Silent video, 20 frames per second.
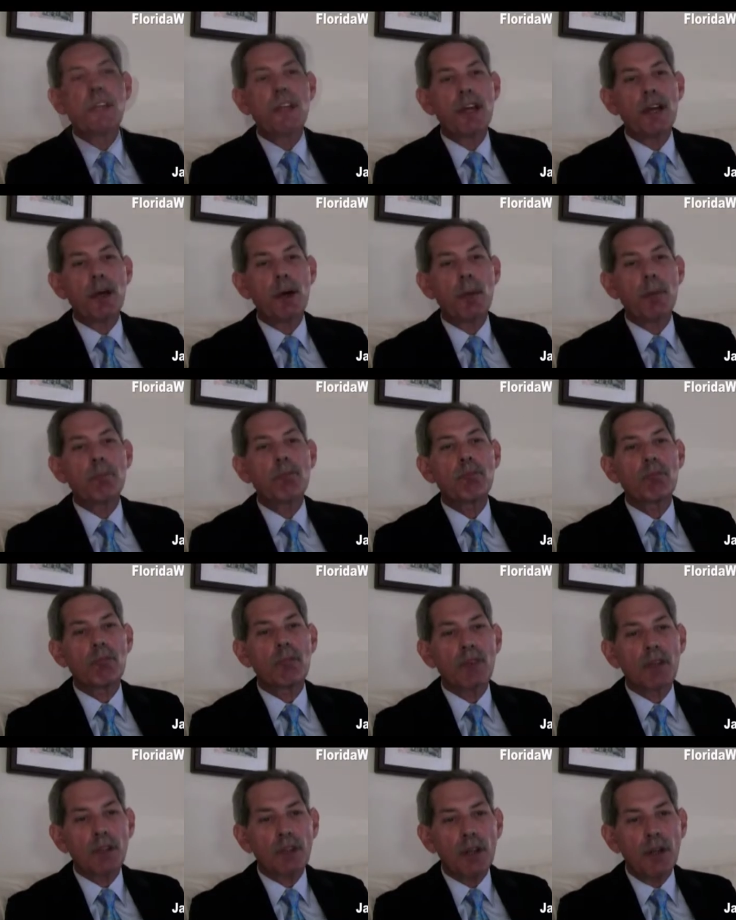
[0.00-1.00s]
Now,
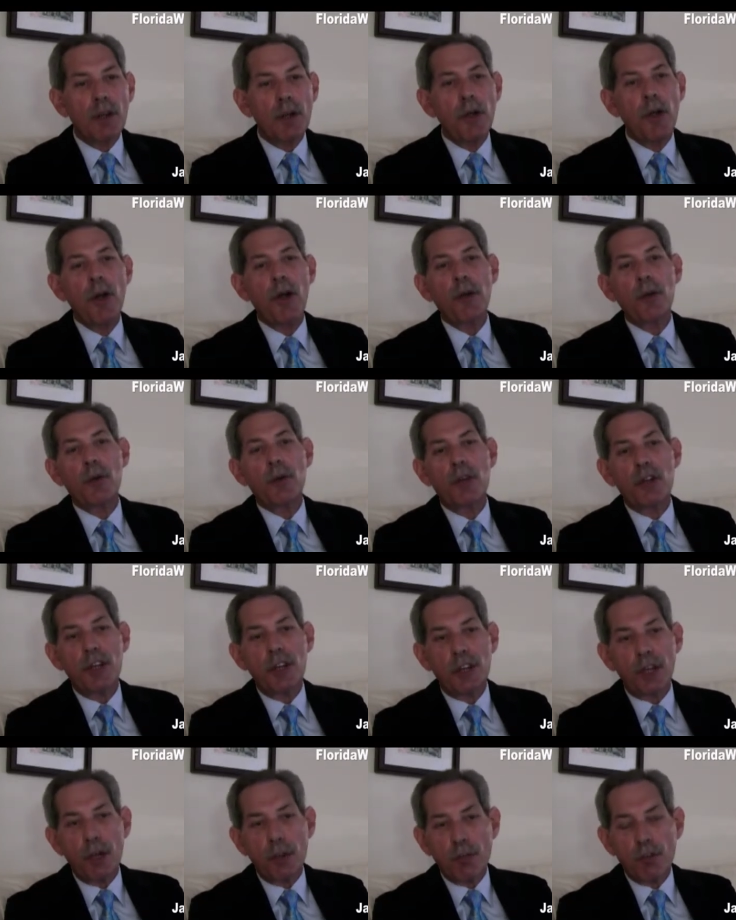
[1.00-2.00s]
another thing
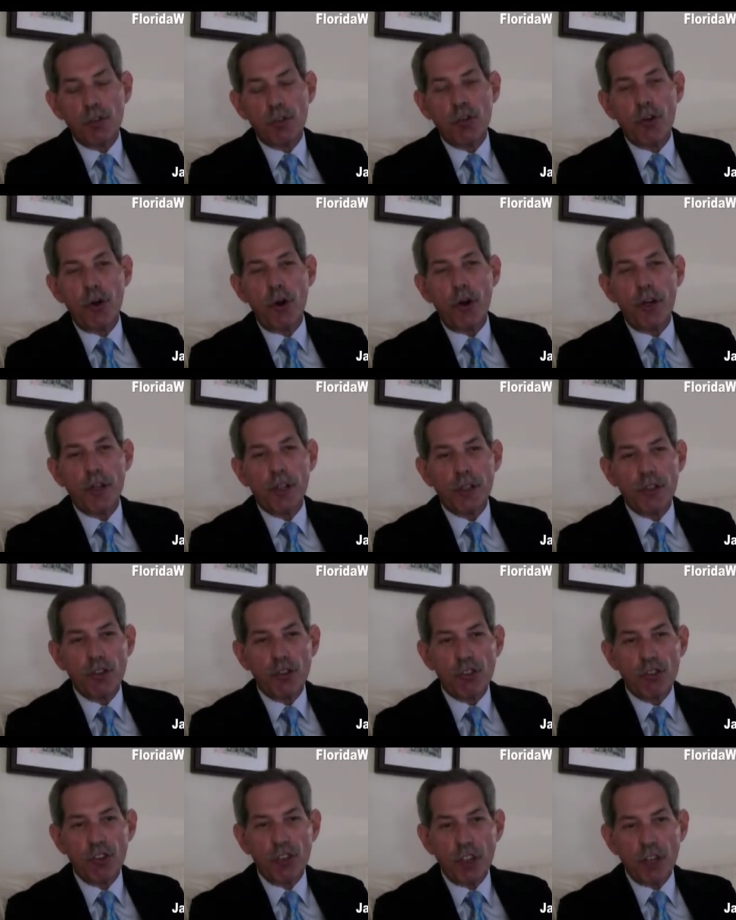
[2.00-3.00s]
I'm starting to
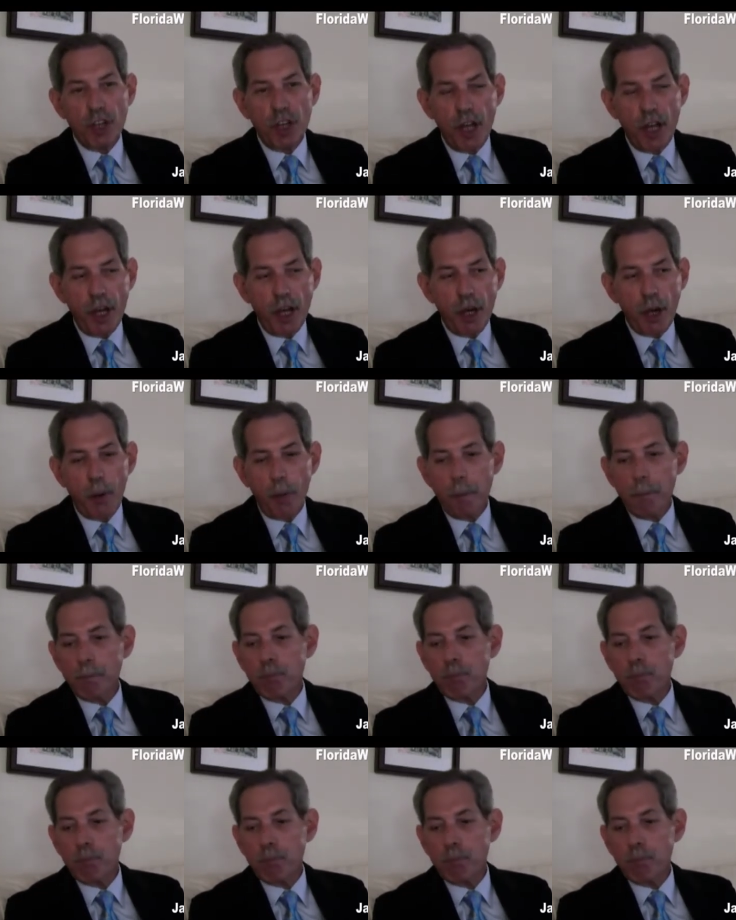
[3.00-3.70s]
see now